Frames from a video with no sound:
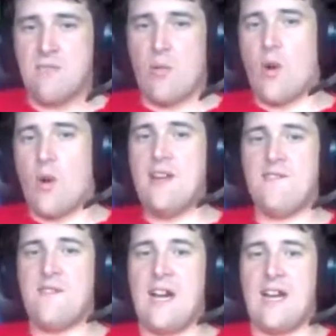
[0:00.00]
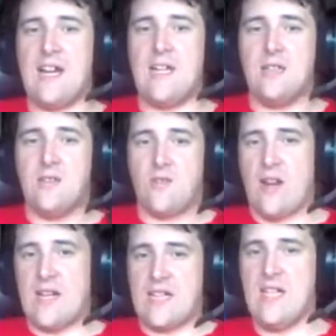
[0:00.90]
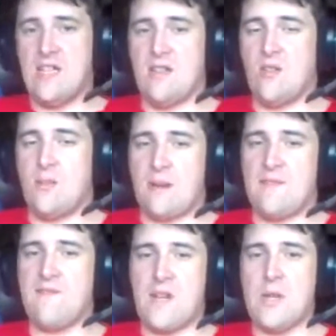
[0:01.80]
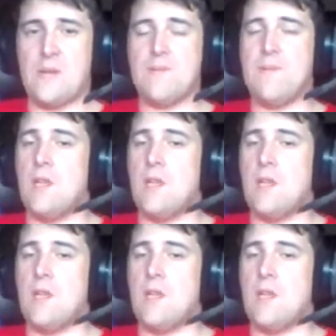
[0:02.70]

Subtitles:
Wi-Fi right here on my phone,